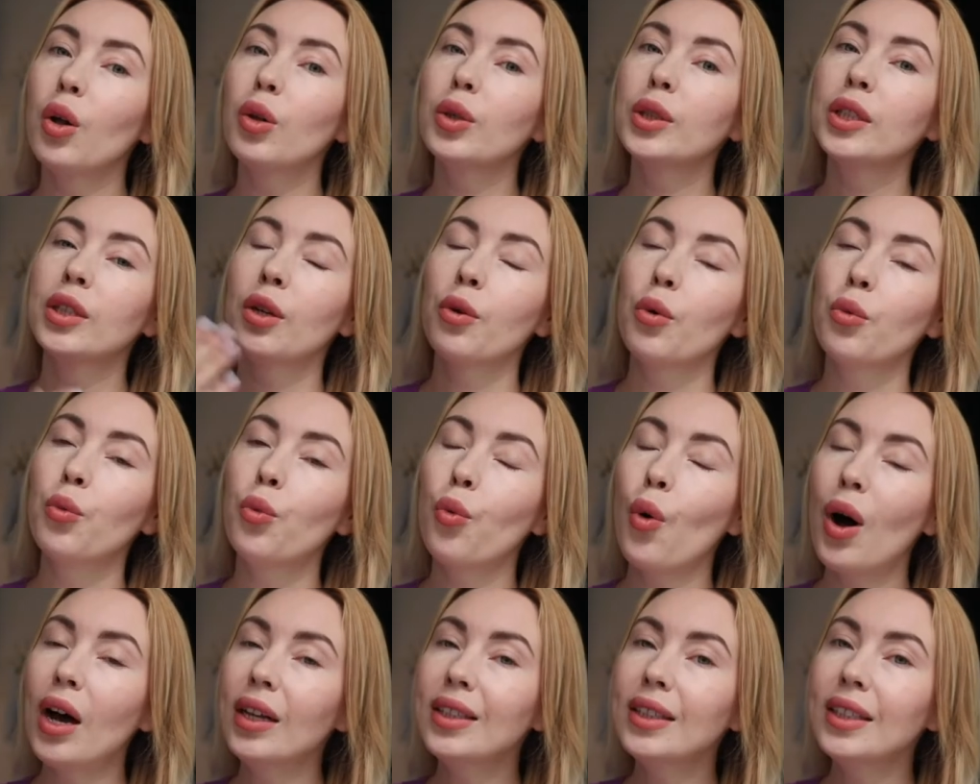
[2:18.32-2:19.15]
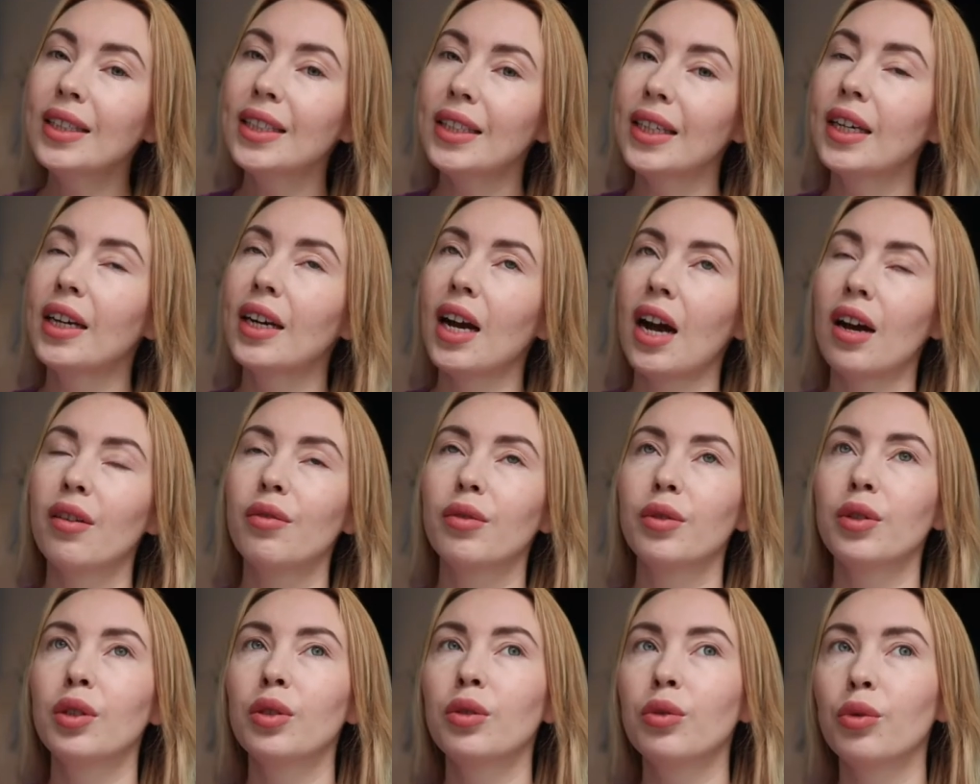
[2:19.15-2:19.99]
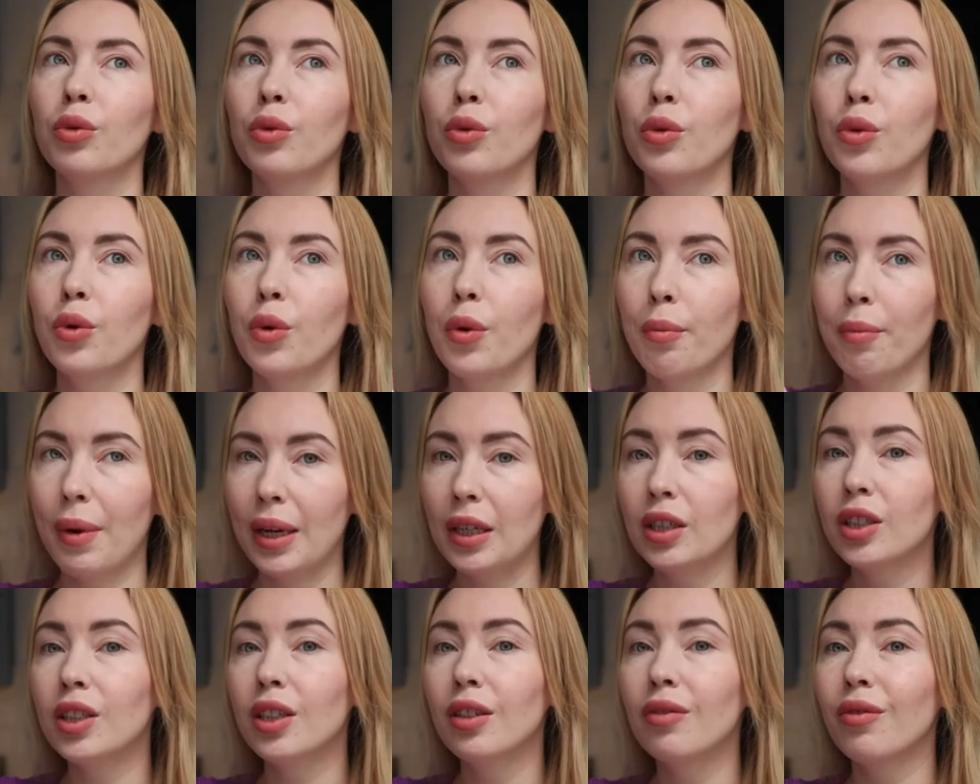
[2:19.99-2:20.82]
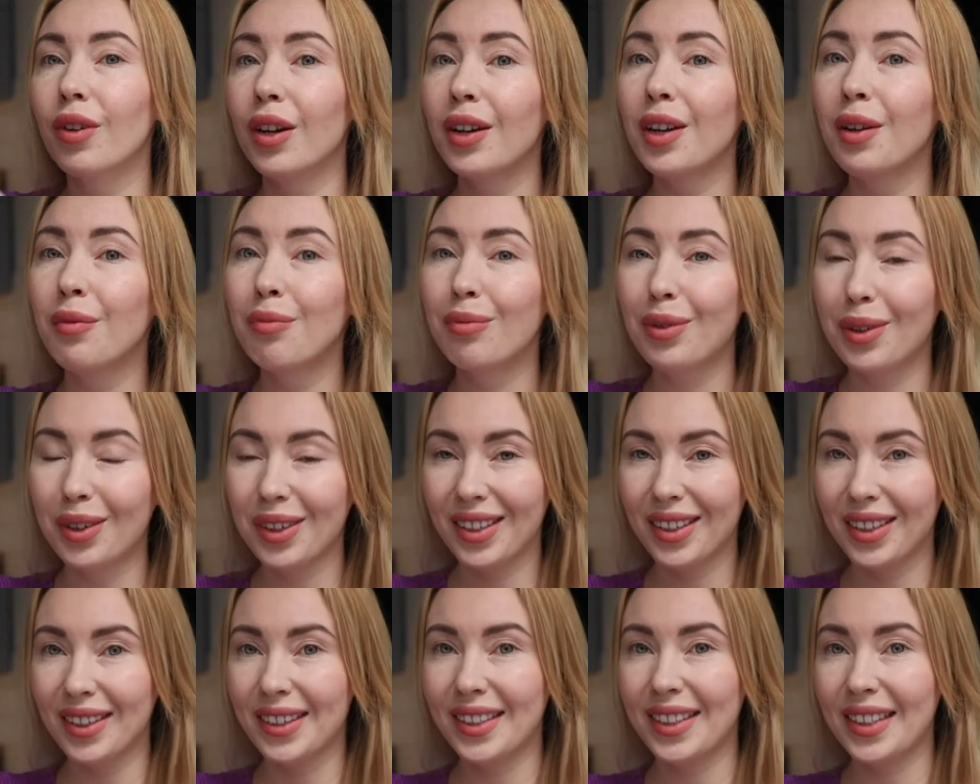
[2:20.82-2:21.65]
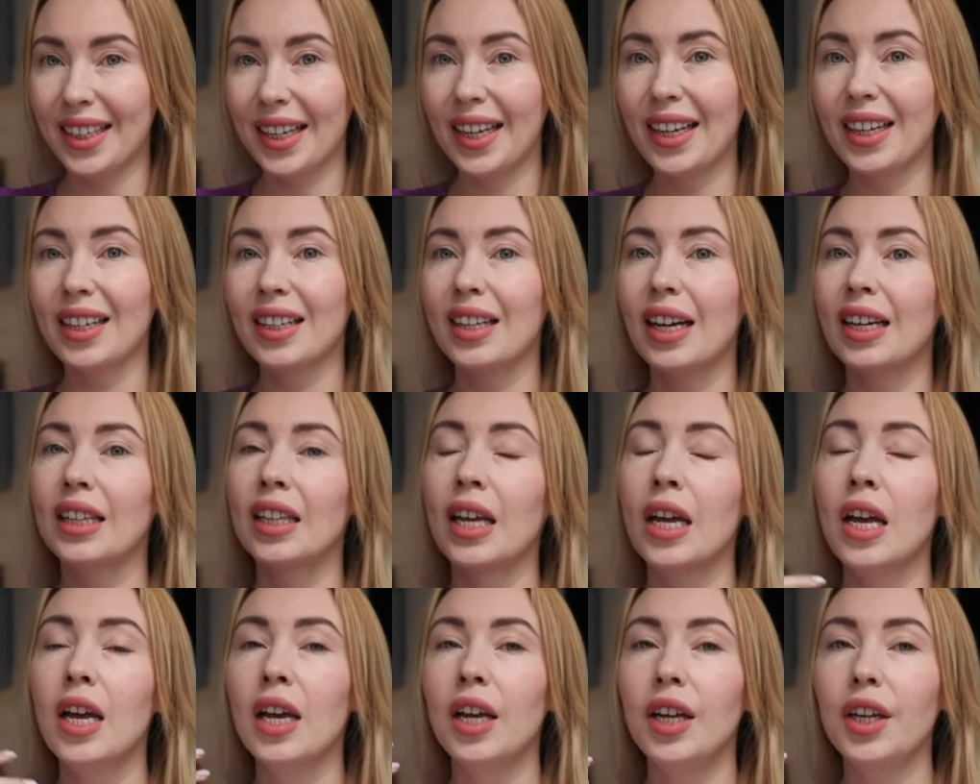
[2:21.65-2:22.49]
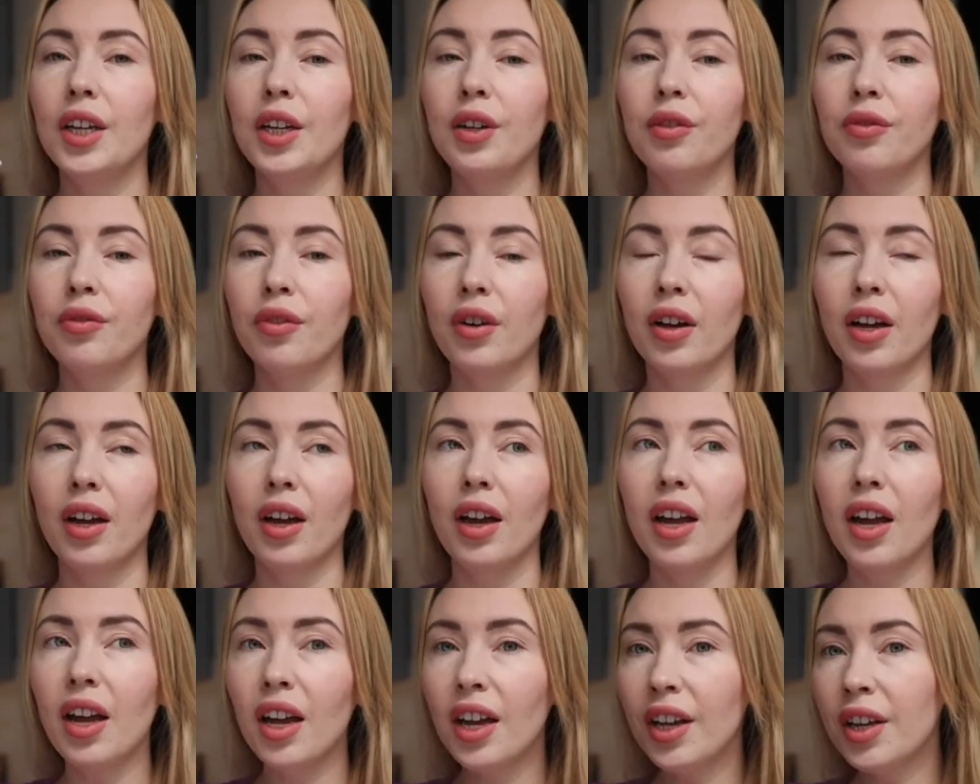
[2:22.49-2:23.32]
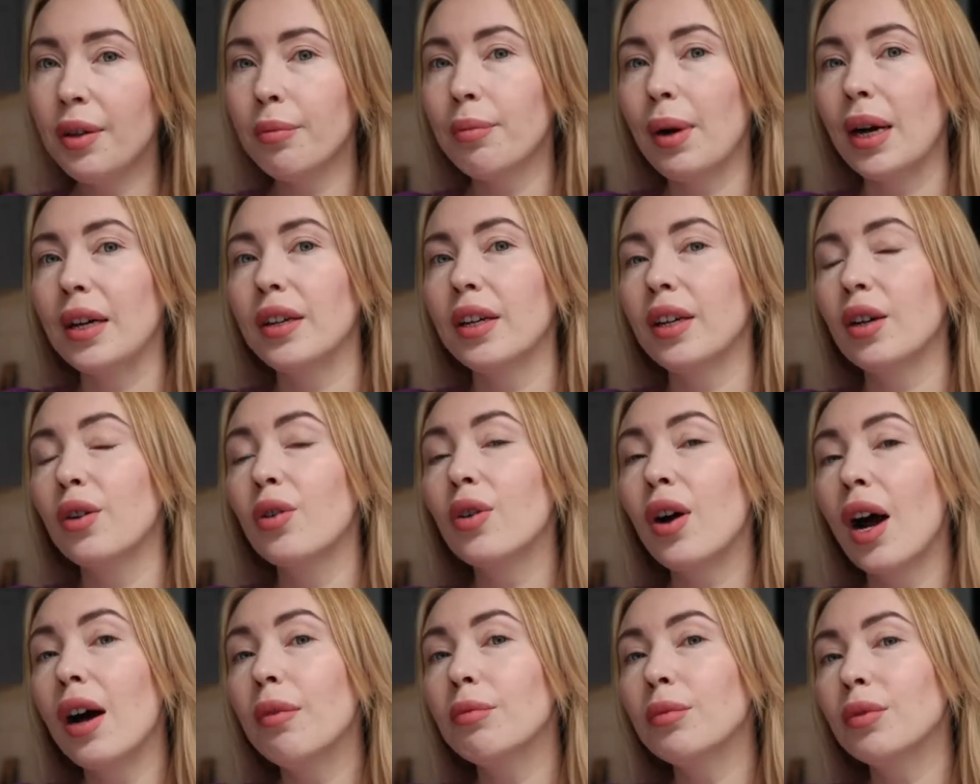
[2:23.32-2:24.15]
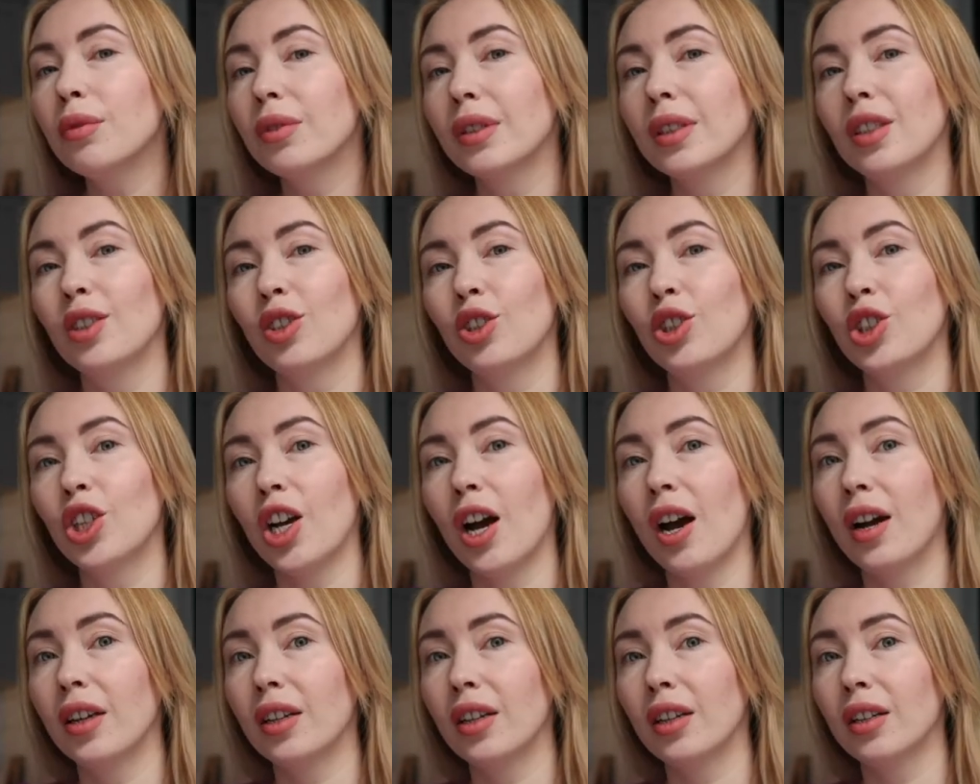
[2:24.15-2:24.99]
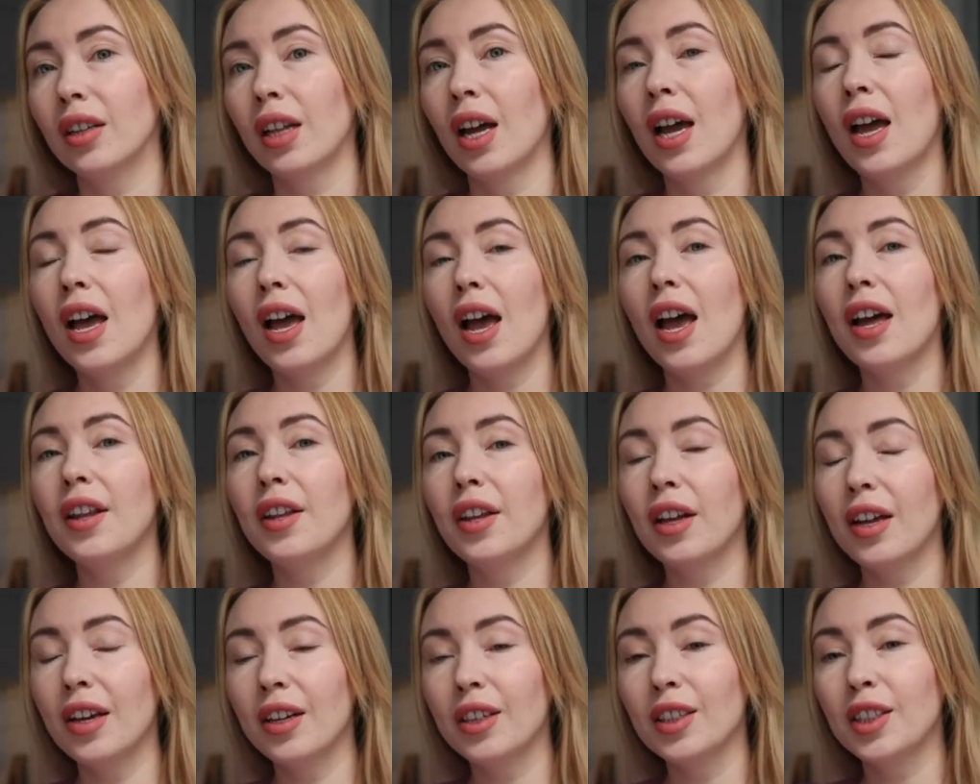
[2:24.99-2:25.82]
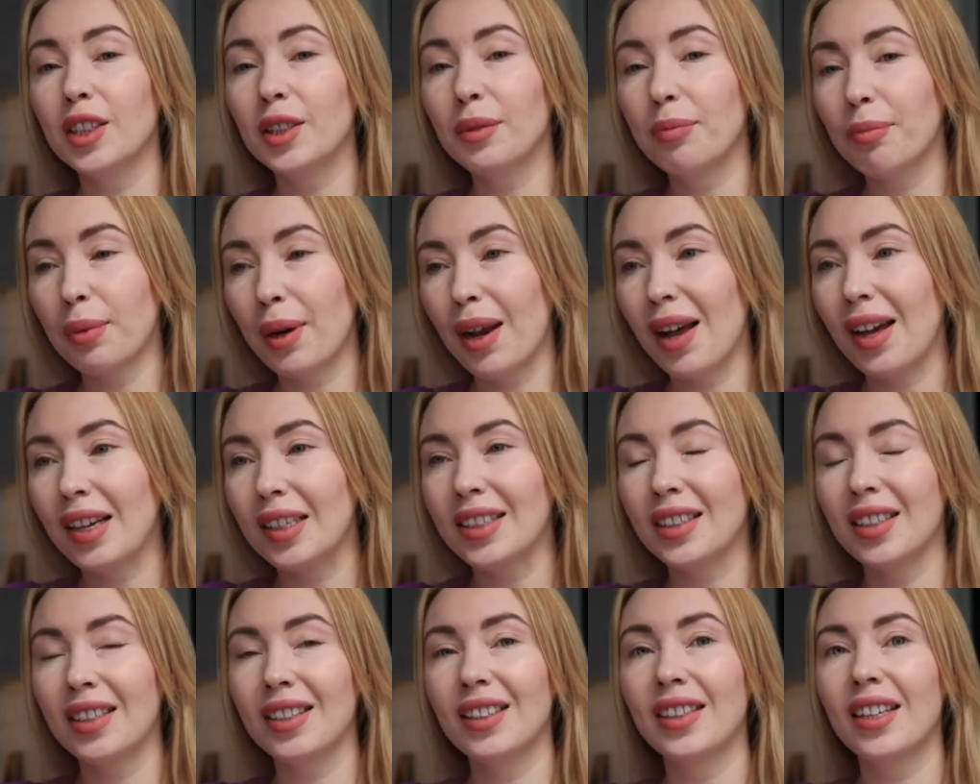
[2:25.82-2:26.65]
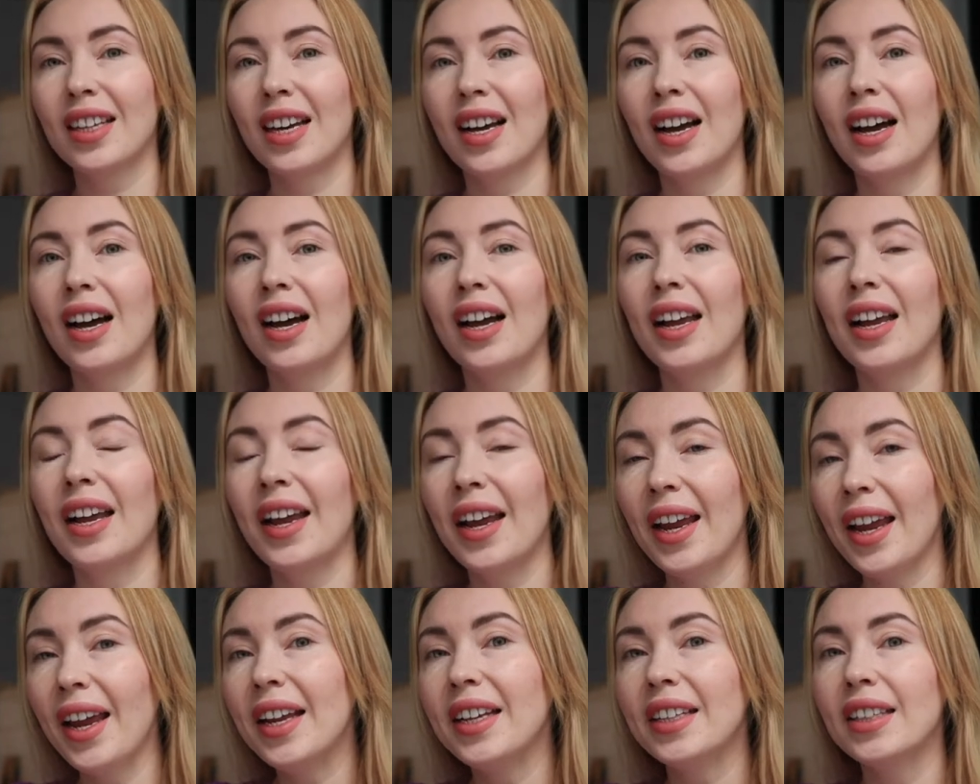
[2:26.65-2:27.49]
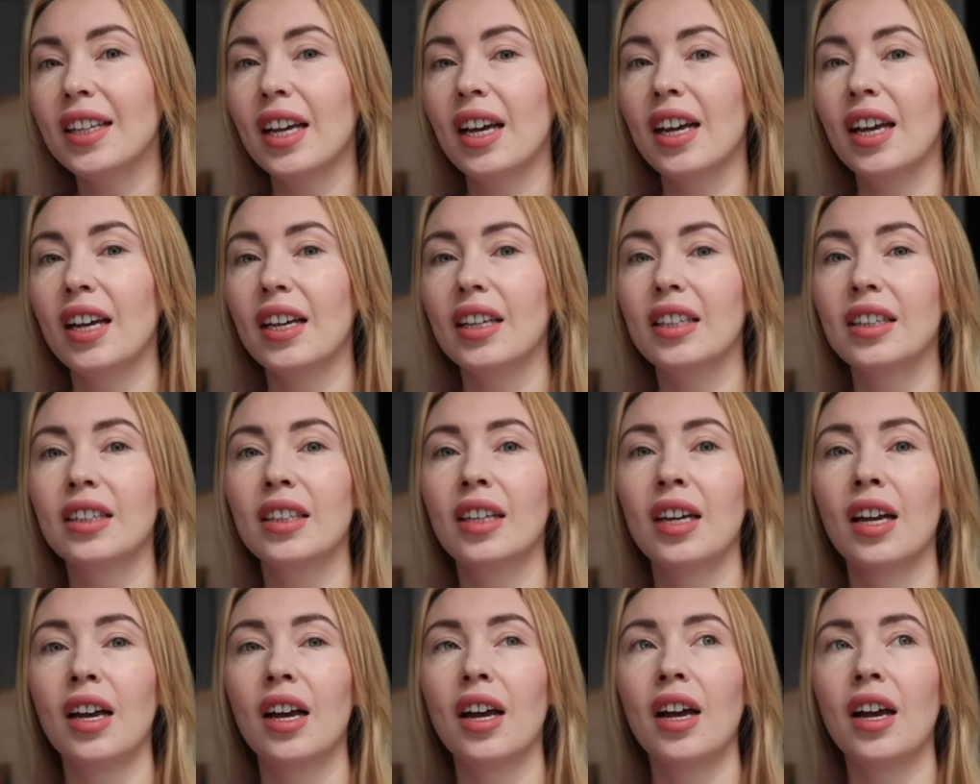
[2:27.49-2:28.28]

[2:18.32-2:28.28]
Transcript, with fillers: Also, one thing I wanted to mention, very important thing, that if anybody who comes to this channel and express the hate and